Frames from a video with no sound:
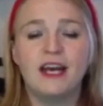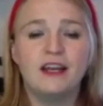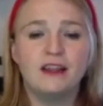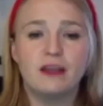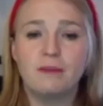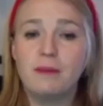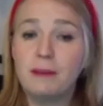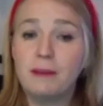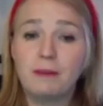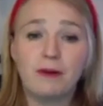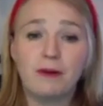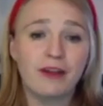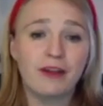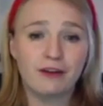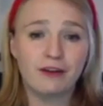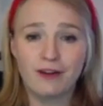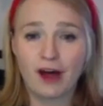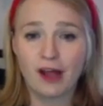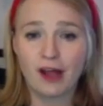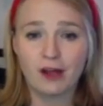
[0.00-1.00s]
the people that
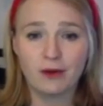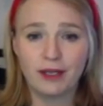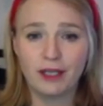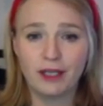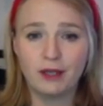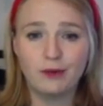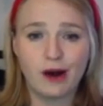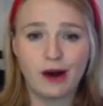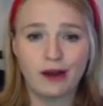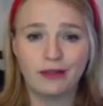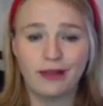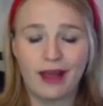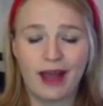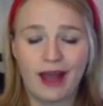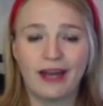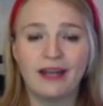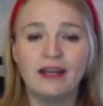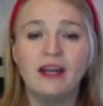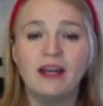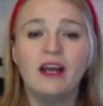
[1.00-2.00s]
are following you
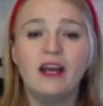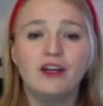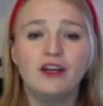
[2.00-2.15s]
online,